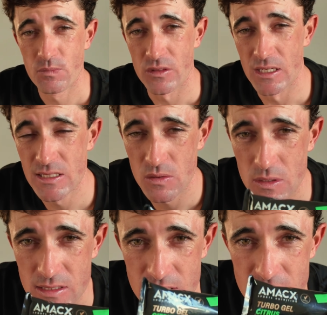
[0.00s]
These are the
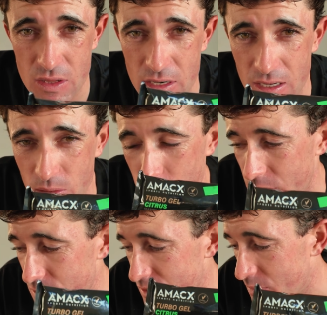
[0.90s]
ones that I will be
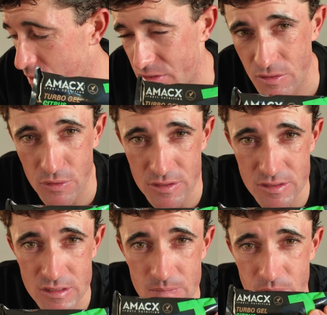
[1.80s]
using the most in the
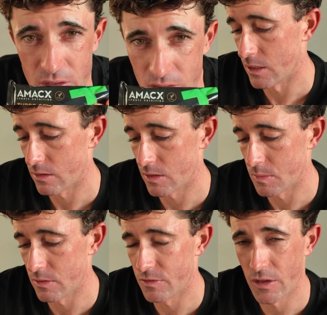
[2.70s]
races. Yeah, there'll
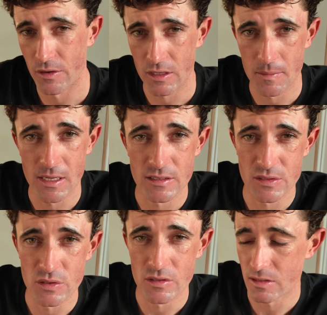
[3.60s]
be a video coming out
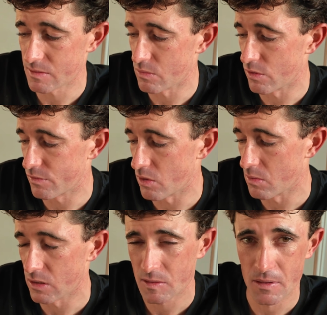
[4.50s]
soon that's more
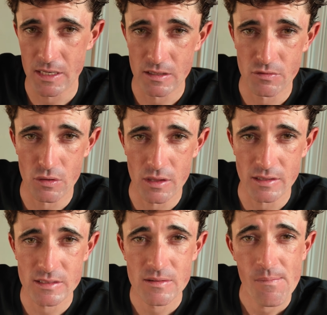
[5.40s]
formal, explaining a few
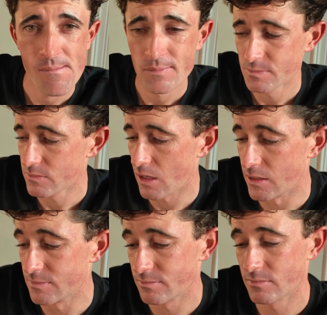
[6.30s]
things.
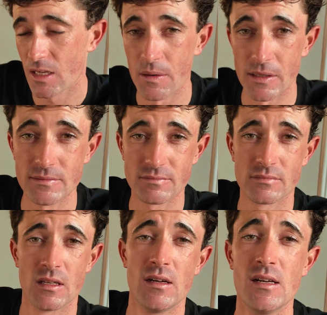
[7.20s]
Anyway,
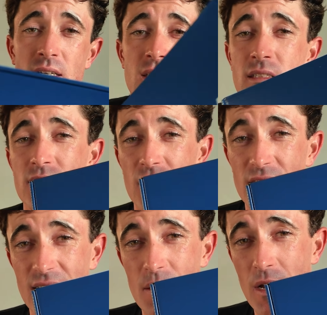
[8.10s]
so
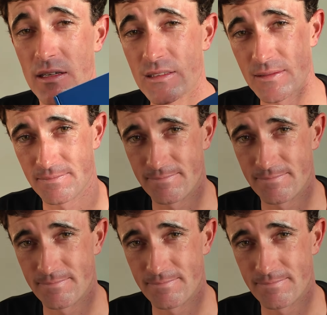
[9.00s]
that's AMACX.